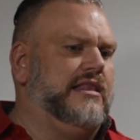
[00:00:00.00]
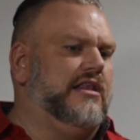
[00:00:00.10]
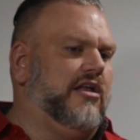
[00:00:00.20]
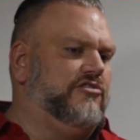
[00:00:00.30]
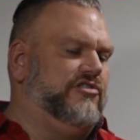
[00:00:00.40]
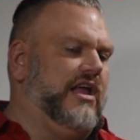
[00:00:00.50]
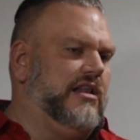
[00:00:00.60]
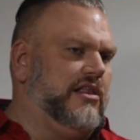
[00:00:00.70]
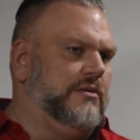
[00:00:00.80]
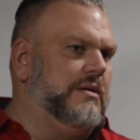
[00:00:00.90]
and then
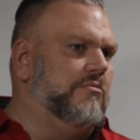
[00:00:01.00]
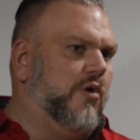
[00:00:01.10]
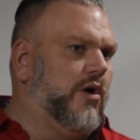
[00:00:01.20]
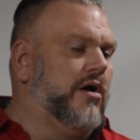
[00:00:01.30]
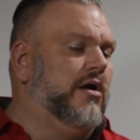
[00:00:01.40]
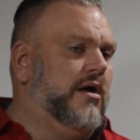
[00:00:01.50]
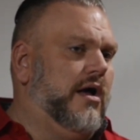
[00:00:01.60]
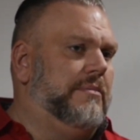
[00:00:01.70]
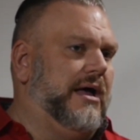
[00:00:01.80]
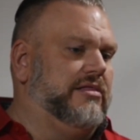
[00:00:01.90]
understand a little bit
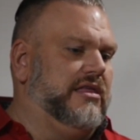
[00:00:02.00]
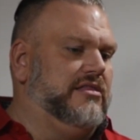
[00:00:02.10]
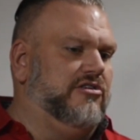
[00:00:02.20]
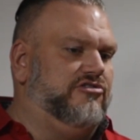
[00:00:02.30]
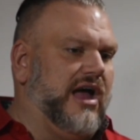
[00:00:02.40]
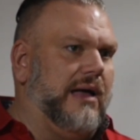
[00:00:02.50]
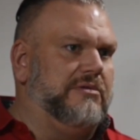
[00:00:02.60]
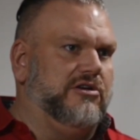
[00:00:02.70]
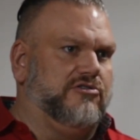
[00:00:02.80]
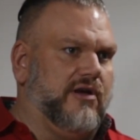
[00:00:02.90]
more about the
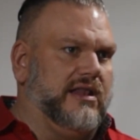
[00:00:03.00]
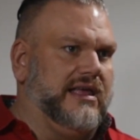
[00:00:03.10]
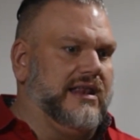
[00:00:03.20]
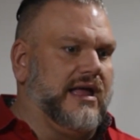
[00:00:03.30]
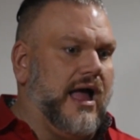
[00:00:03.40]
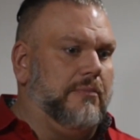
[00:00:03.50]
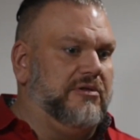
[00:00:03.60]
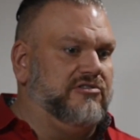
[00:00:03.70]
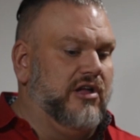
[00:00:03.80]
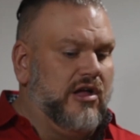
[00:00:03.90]
job that you're trying to get
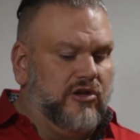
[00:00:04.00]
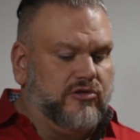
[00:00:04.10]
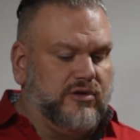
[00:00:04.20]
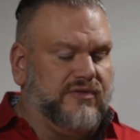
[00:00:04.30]
accomplished,